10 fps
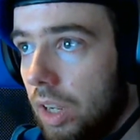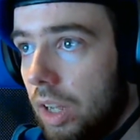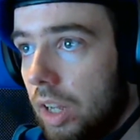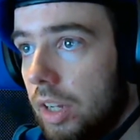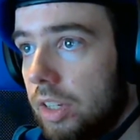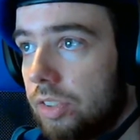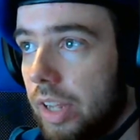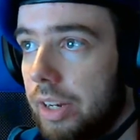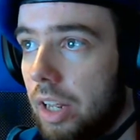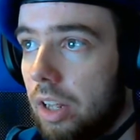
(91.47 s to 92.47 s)
is that,
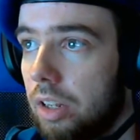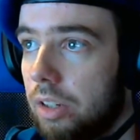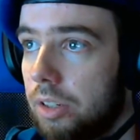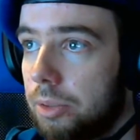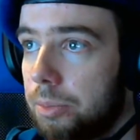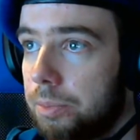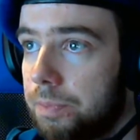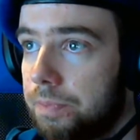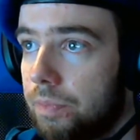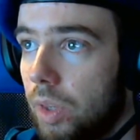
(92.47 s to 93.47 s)

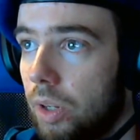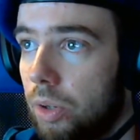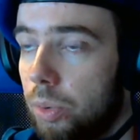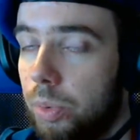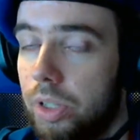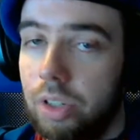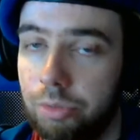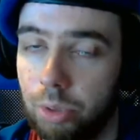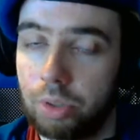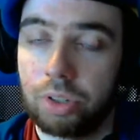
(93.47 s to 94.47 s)
um, you know, in Team
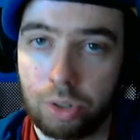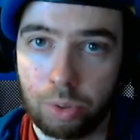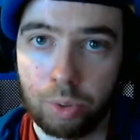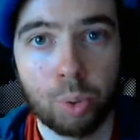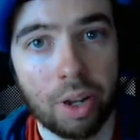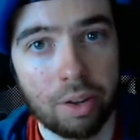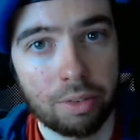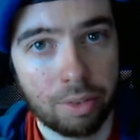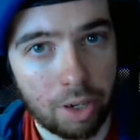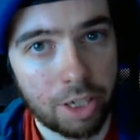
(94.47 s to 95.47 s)
Fortress two, you have,
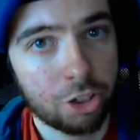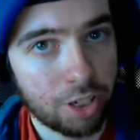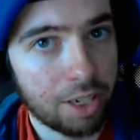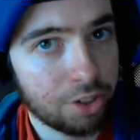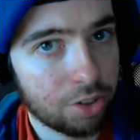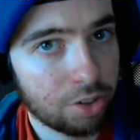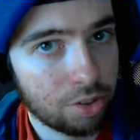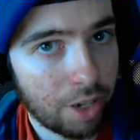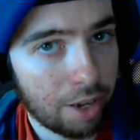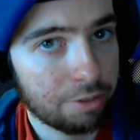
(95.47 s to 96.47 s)
each classes
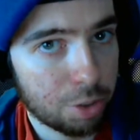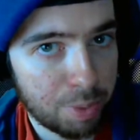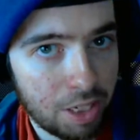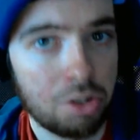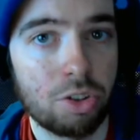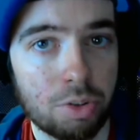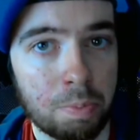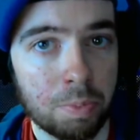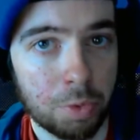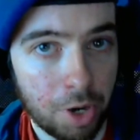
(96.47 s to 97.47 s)
have speeds,
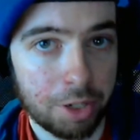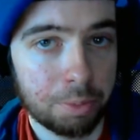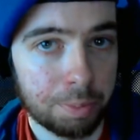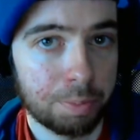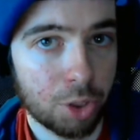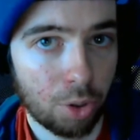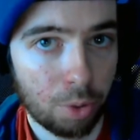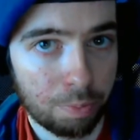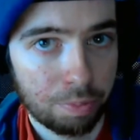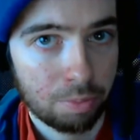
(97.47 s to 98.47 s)
right? So
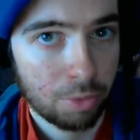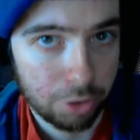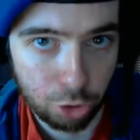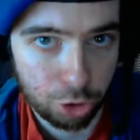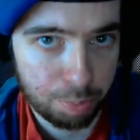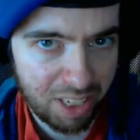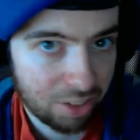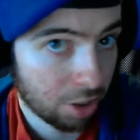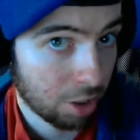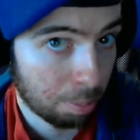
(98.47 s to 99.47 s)
your speed is a
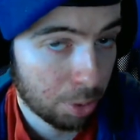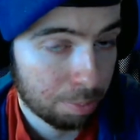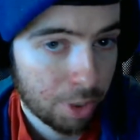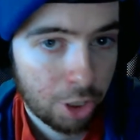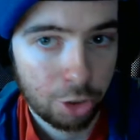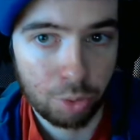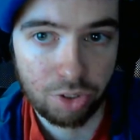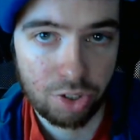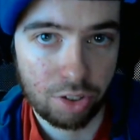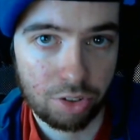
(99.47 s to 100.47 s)
number. You can
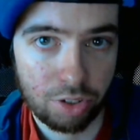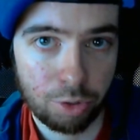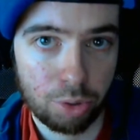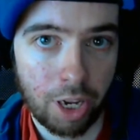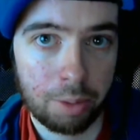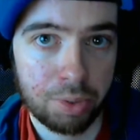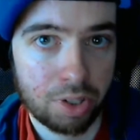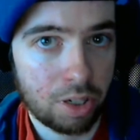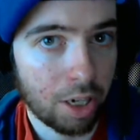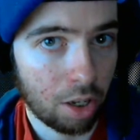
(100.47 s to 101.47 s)
see this if you type
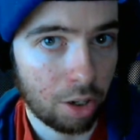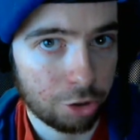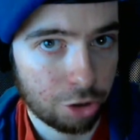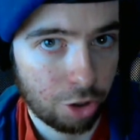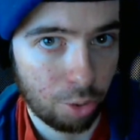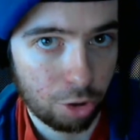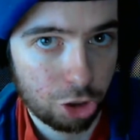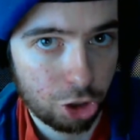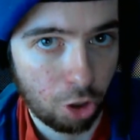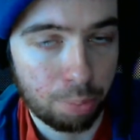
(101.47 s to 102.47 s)
C L underscore
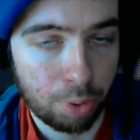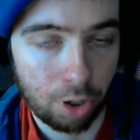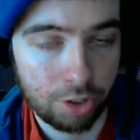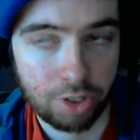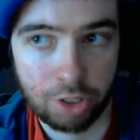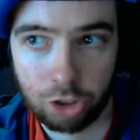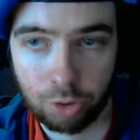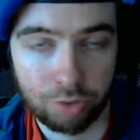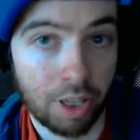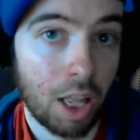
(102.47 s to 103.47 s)
show pause, it shows
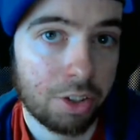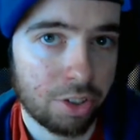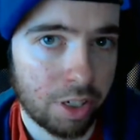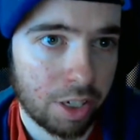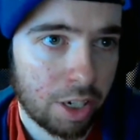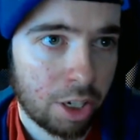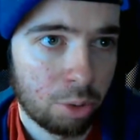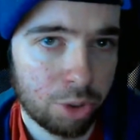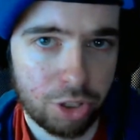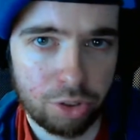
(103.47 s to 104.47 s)
velocity,
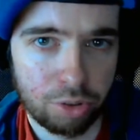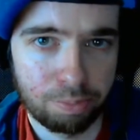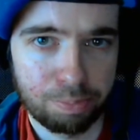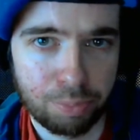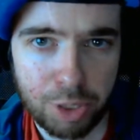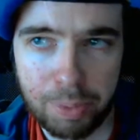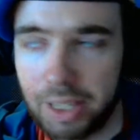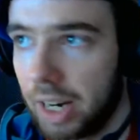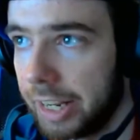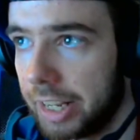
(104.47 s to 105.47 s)
which is your speed,
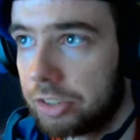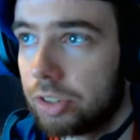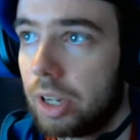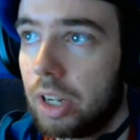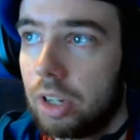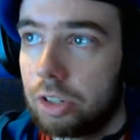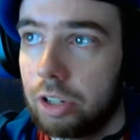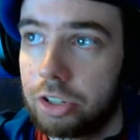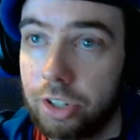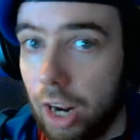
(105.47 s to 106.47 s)
I guess. So a
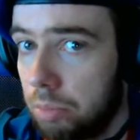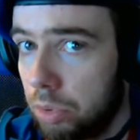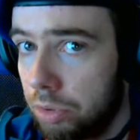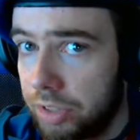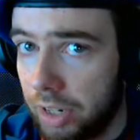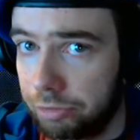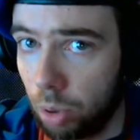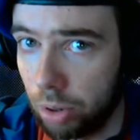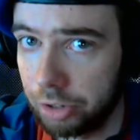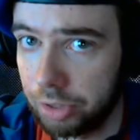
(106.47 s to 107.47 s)
scout moves at four
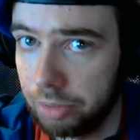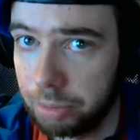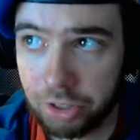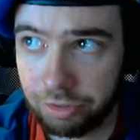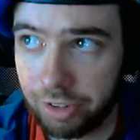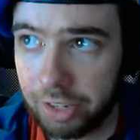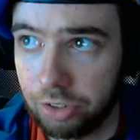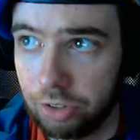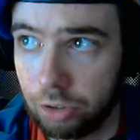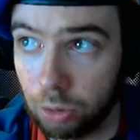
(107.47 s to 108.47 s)
hundred, it's the fastest,
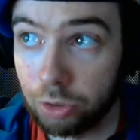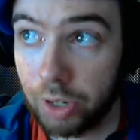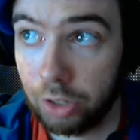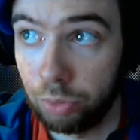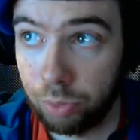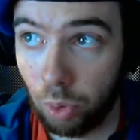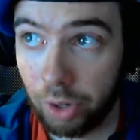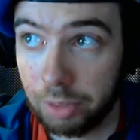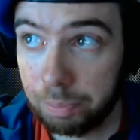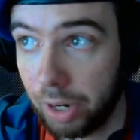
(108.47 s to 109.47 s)
soldier at two forty,
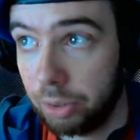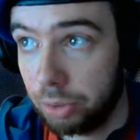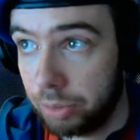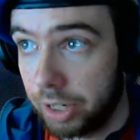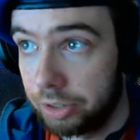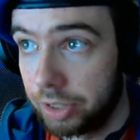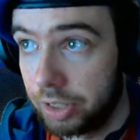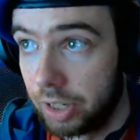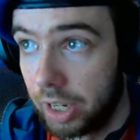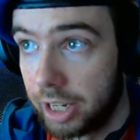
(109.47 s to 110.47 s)
pyro three hundred,
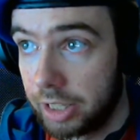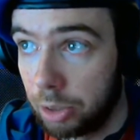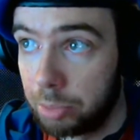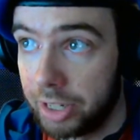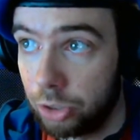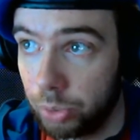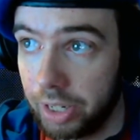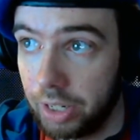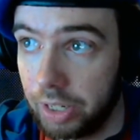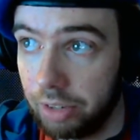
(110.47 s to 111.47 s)
devilman two
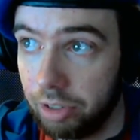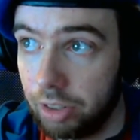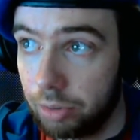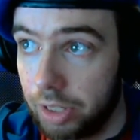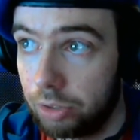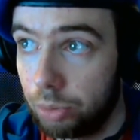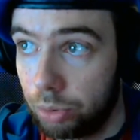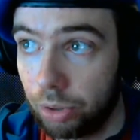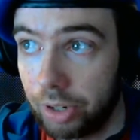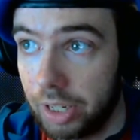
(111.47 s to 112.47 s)
eighty, heavy two
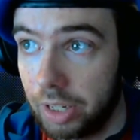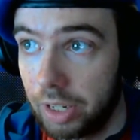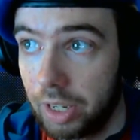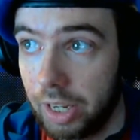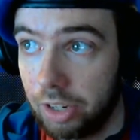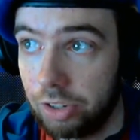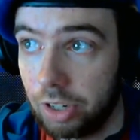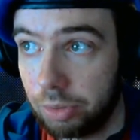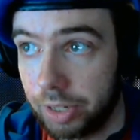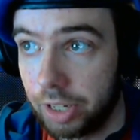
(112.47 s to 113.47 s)
thirty, engineer
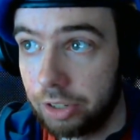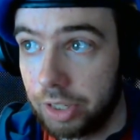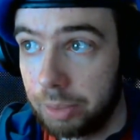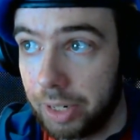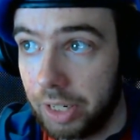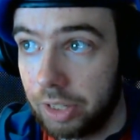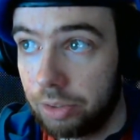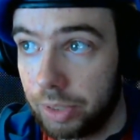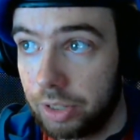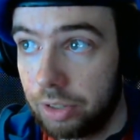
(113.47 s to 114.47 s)
three hundred, medic
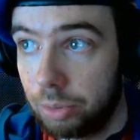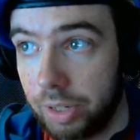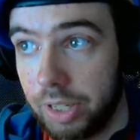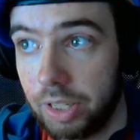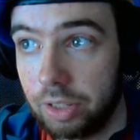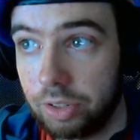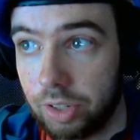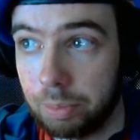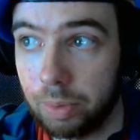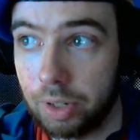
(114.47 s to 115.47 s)
three. twenty,
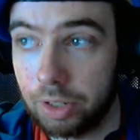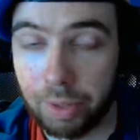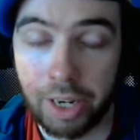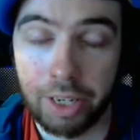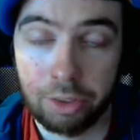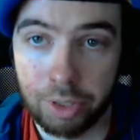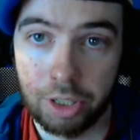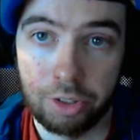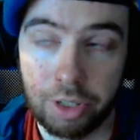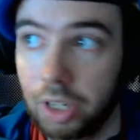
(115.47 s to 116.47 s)
sniper and spy three
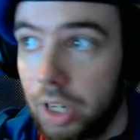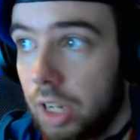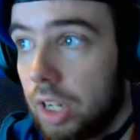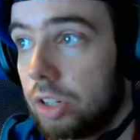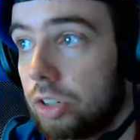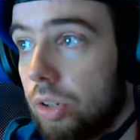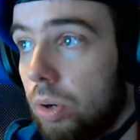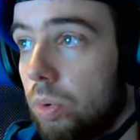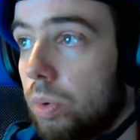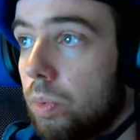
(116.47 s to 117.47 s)
hundred.
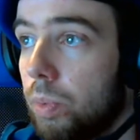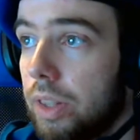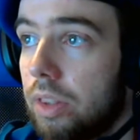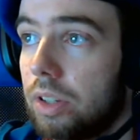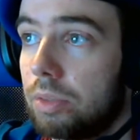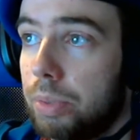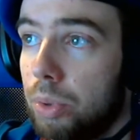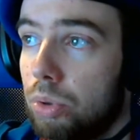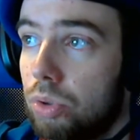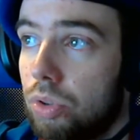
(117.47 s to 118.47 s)
So with this
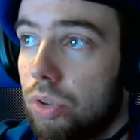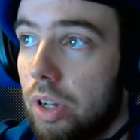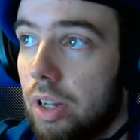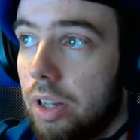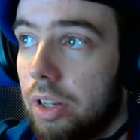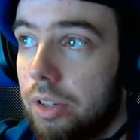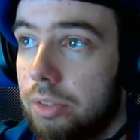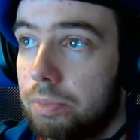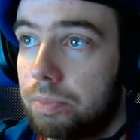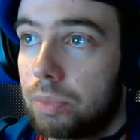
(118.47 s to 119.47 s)
boost, uh,
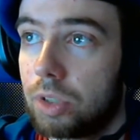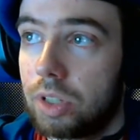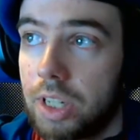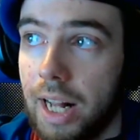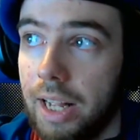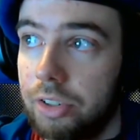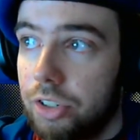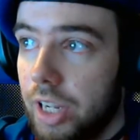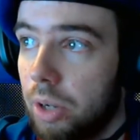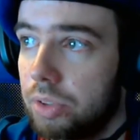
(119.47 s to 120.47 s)

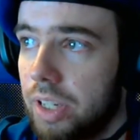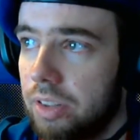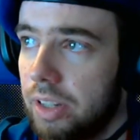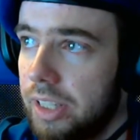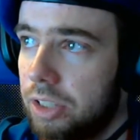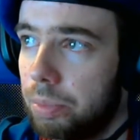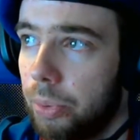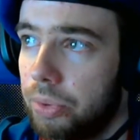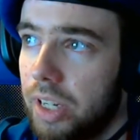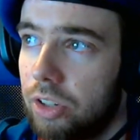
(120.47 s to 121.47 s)
scouts get the least boost.
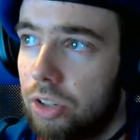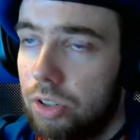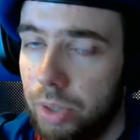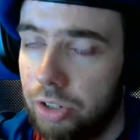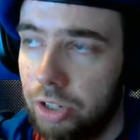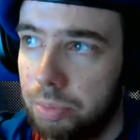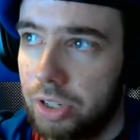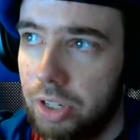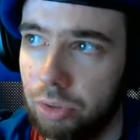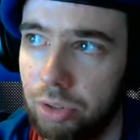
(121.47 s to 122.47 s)
He gets twenty-six percent,
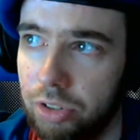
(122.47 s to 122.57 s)
so he runs at